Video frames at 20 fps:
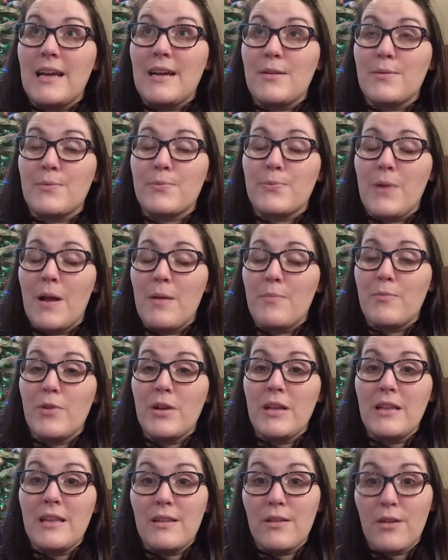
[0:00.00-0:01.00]

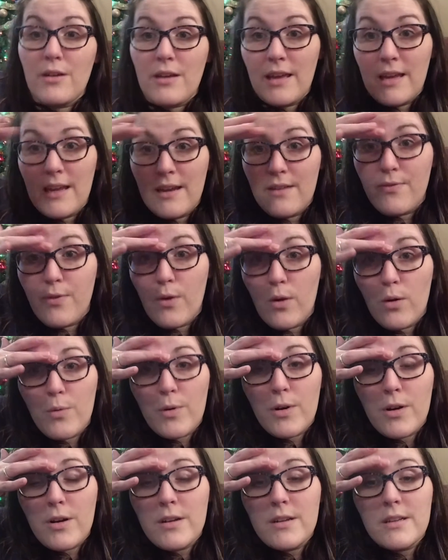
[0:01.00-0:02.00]
really looking
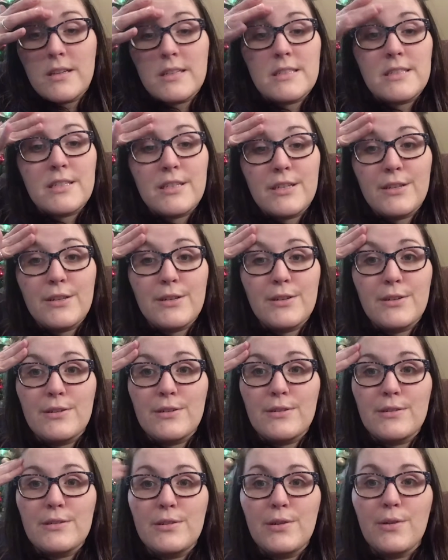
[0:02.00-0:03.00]
forward
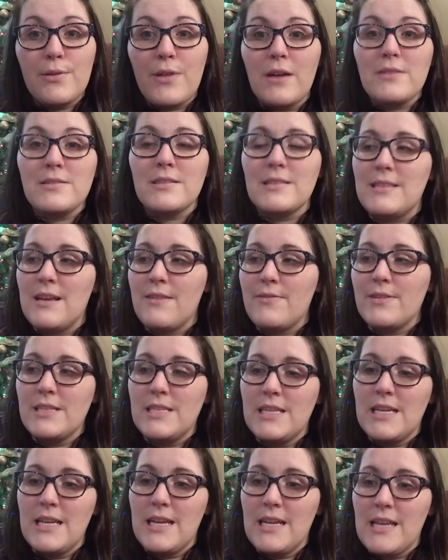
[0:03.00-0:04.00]
to
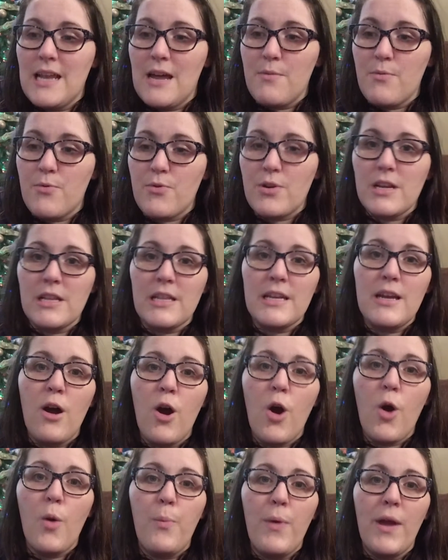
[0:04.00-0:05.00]
2017. I'm really
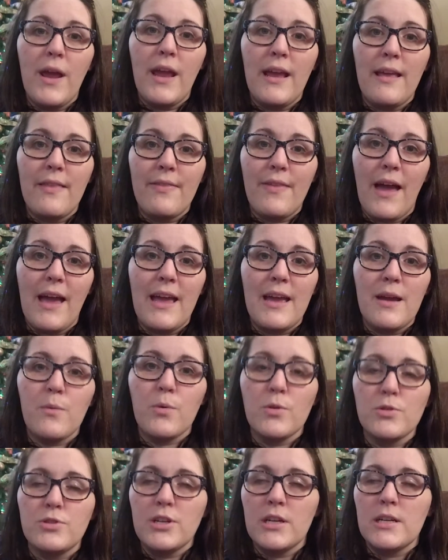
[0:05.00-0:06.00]
hoping that it
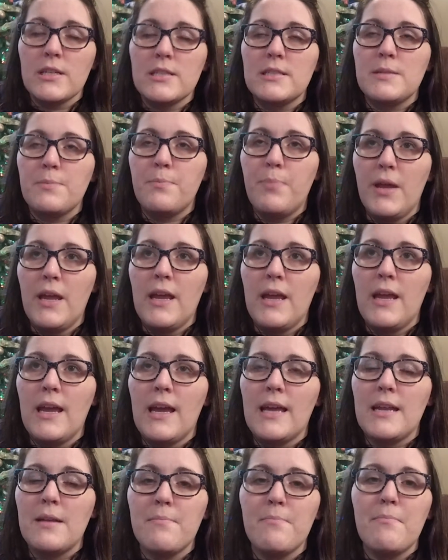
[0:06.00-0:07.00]
will just be
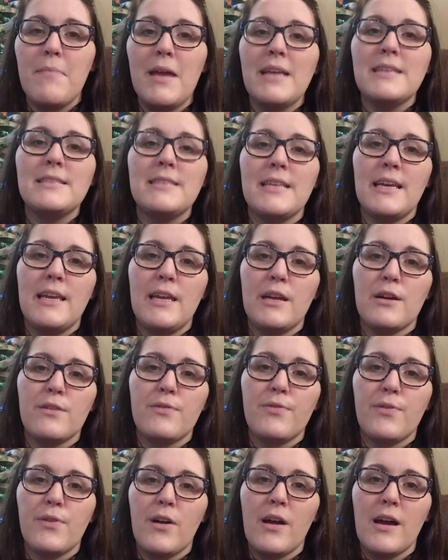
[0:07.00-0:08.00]
an amazing year
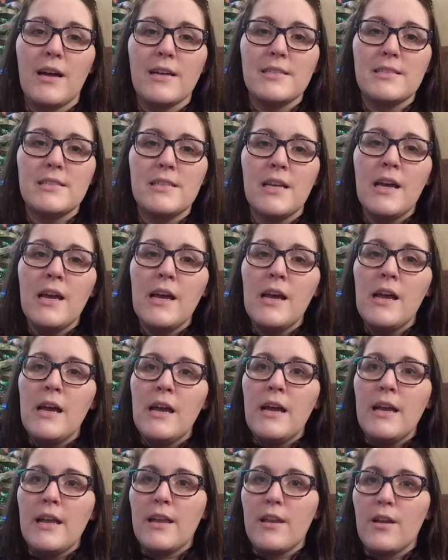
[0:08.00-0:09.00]
for us.
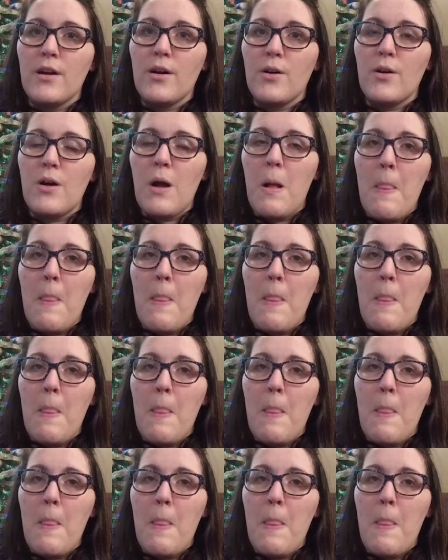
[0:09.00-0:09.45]
You know,